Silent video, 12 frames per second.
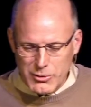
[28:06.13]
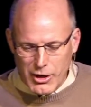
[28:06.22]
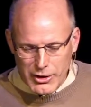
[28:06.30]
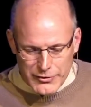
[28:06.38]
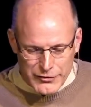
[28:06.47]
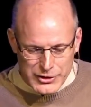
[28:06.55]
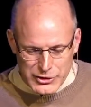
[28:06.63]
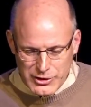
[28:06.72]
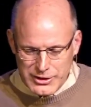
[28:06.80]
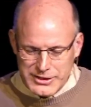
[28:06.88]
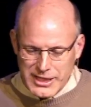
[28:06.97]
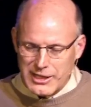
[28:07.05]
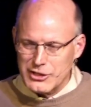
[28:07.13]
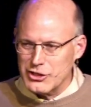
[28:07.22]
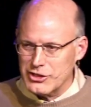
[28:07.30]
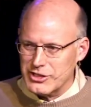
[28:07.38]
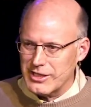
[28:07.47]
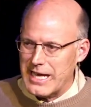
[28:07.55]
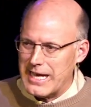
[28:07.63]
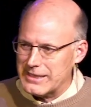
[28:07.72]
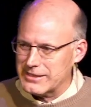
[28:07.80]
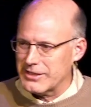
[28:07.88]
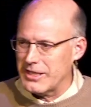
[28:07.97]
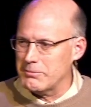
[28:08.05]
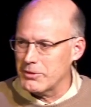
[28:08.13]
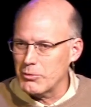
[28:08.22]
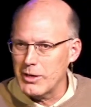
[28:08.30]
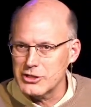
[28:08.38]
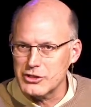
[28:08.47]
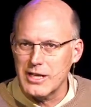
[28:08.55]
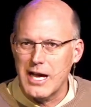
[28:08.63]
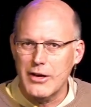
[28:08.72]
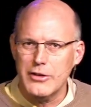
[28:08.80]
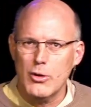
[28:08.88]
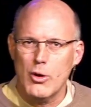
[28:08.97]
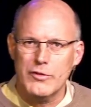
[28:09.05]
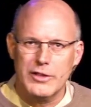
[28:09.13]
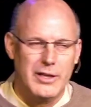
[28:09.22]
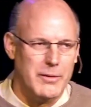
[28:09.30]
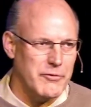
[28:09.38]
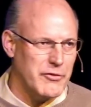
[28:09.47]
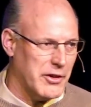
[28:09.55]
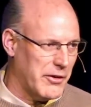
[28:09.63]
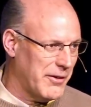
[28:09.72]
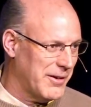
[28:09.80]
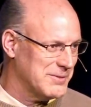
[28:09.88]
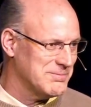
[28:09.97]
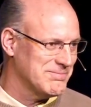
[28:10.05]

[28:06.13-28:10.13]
to artificial intelligence and asked them the question, how do you overcome fear?